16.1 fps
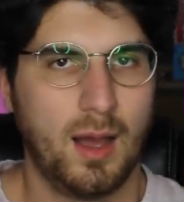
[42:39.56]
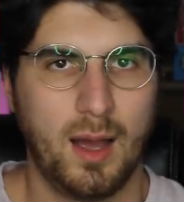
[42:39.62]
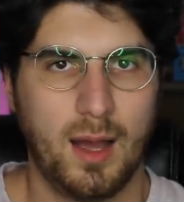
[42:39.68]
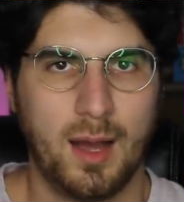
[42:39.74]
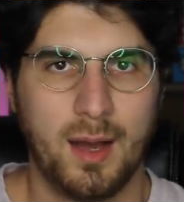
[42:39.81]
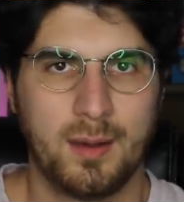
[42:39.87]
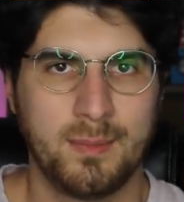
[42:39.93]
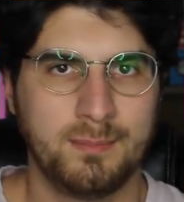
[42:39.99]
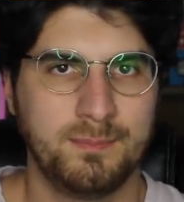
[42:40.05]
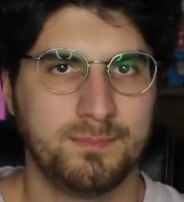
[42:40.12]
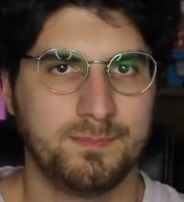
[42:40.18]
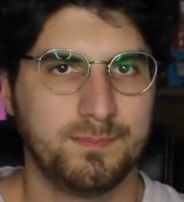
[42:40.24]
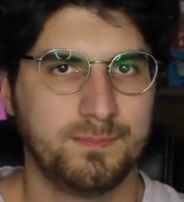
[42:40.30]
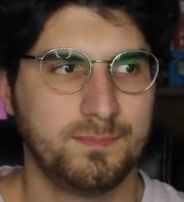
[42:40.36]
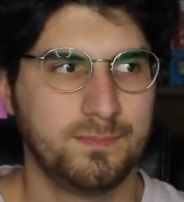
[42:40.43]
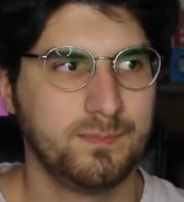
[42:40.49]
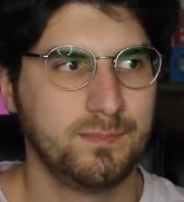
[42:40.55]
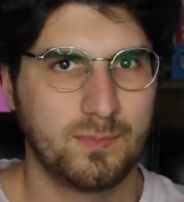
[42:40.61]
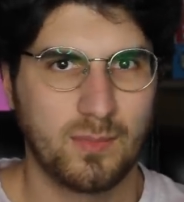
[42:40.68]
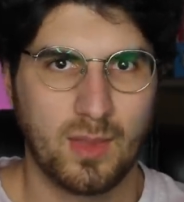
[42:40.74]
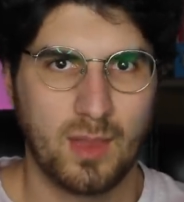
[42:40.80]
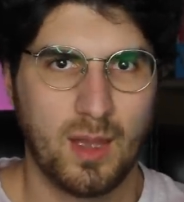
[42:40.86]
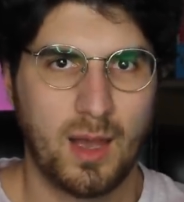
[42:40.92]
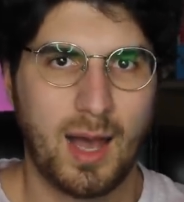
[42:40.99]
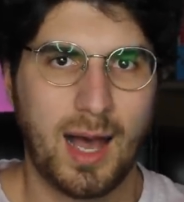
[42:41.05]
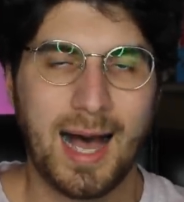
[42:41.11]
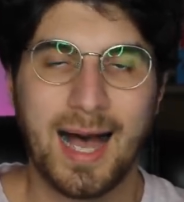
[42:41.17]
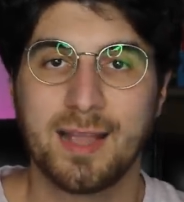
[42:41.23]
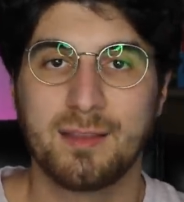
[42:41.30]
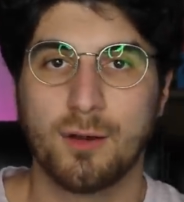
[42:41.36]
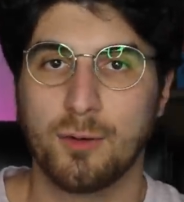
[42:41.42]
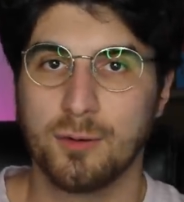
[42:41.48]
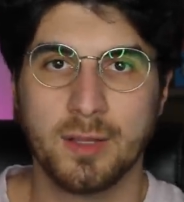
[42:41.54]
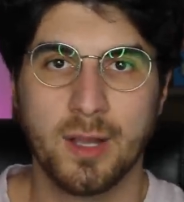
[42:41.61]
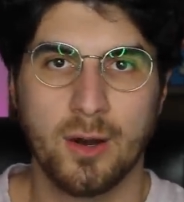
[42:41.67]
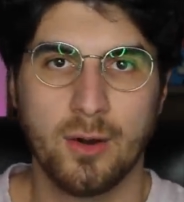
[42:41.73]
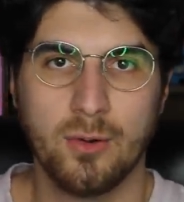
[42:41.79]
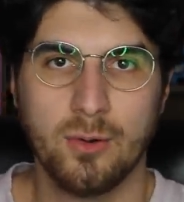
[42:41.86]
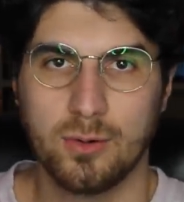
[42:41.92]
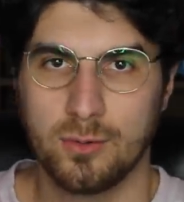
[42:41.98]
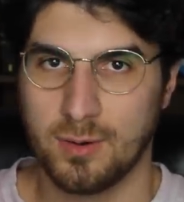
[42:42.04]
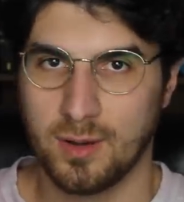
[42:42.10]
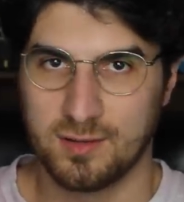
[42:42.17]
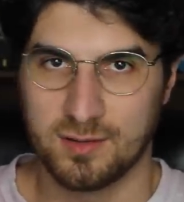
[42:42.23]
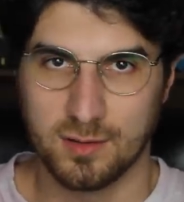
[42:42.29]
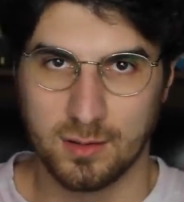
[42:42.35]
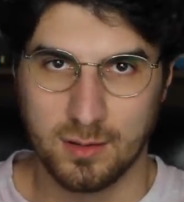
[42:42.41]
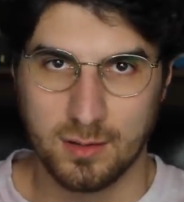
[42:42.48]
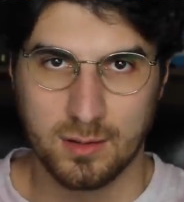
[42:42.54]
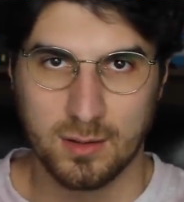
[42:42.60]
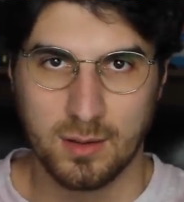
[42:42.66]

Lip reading: I don't know, Russell.